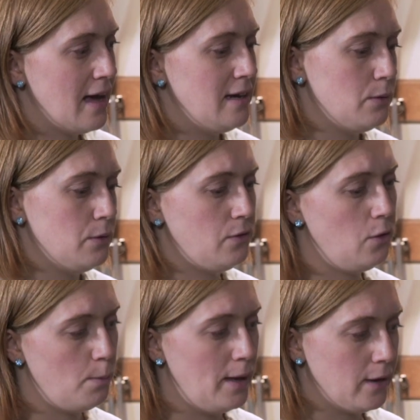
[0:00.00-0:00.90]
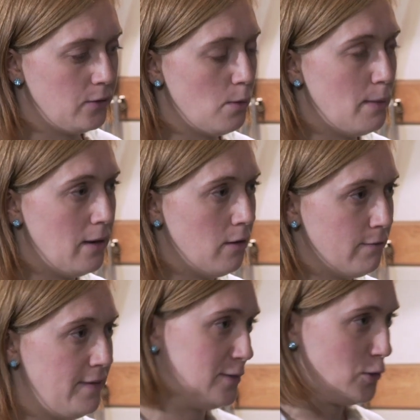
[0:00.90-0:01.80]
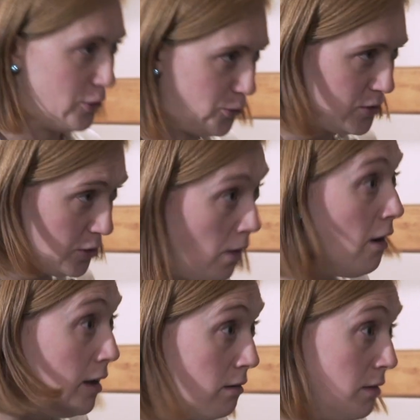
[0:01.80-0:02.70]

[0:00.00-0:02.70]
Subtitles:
hand, it was too big, so it meant our fixed costs were too high.